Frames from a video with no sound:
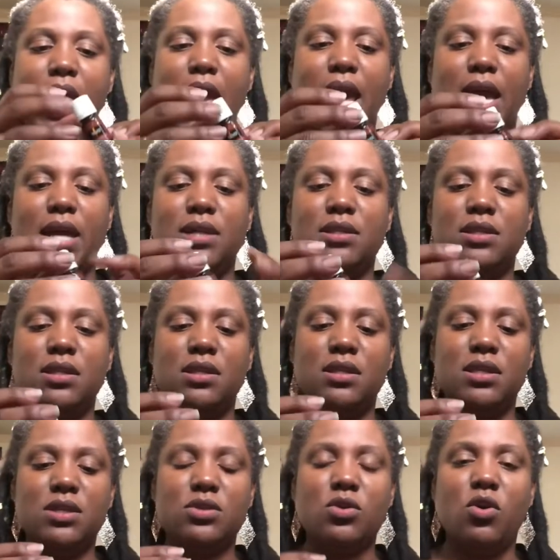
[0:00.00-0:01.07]
And
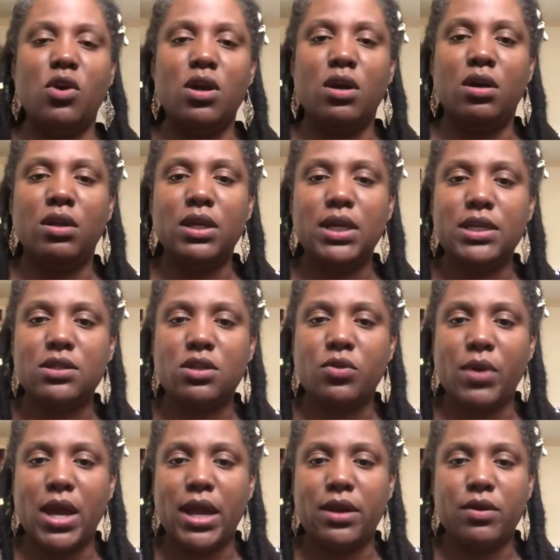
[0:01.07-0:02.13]
this oil is
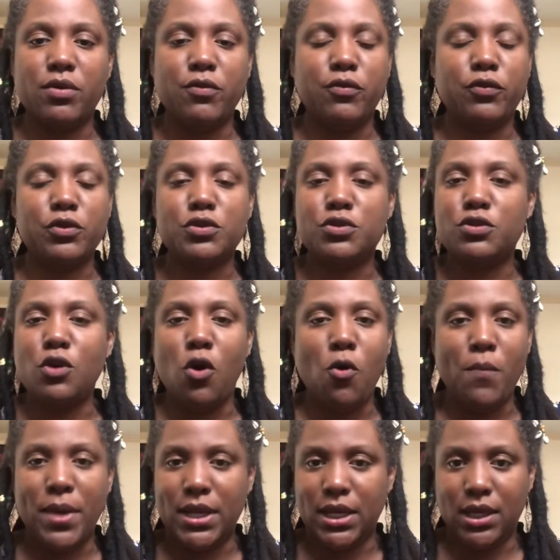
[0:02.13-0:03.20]
great for
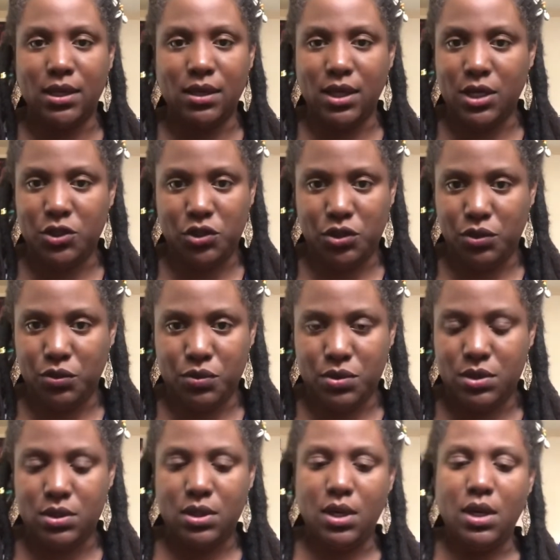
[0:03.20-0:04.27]
so many
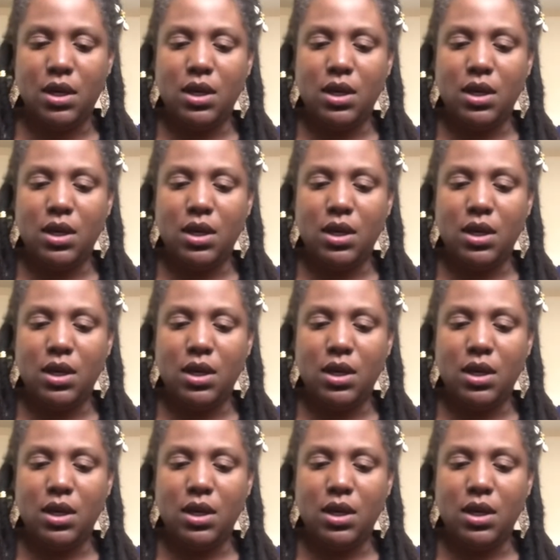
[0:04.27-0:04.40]
issues.